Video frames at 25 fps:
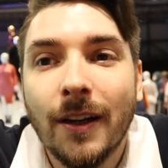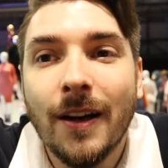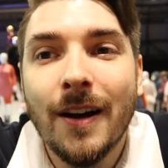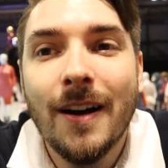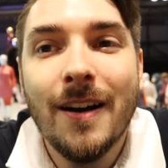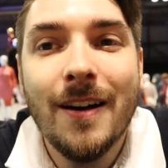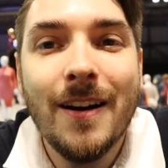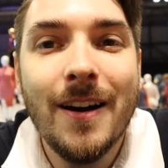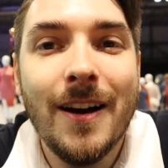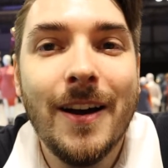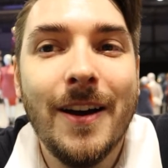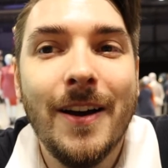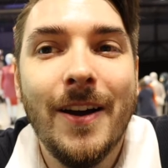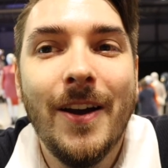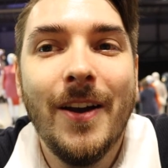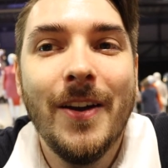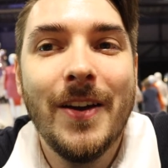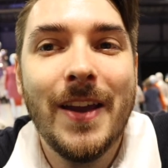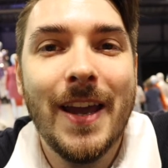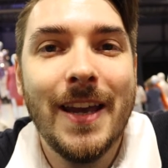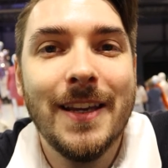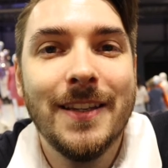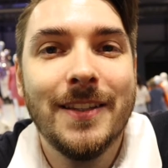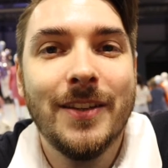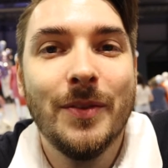
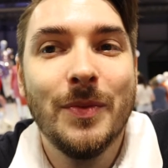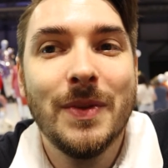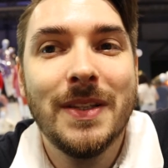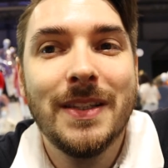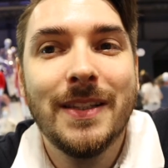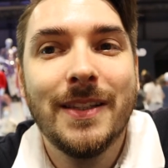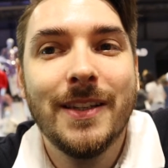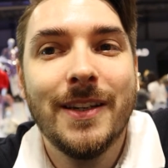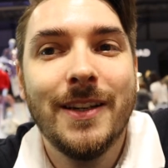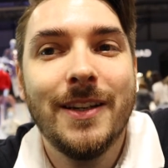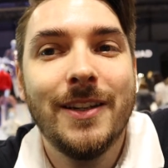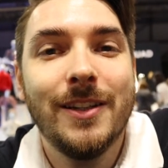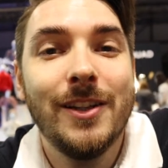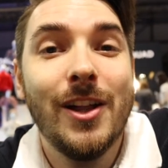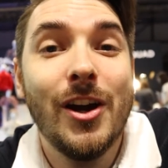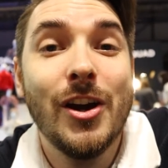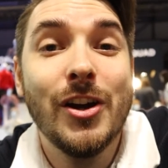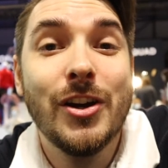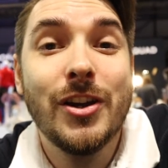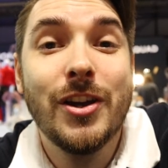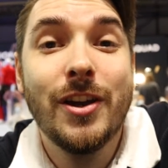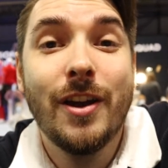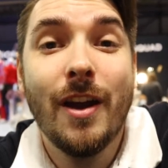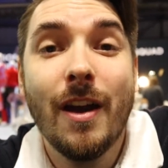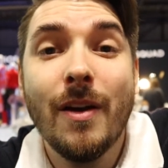Okay, so we're still
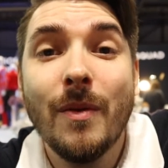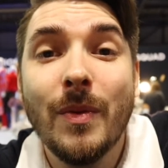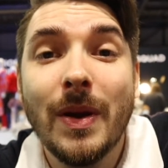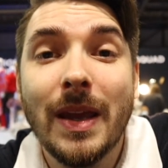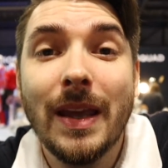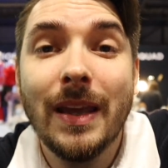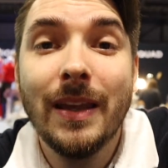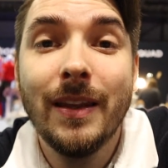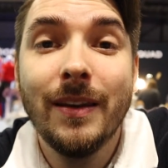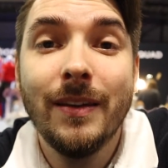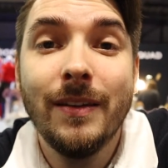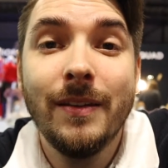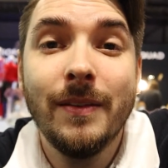going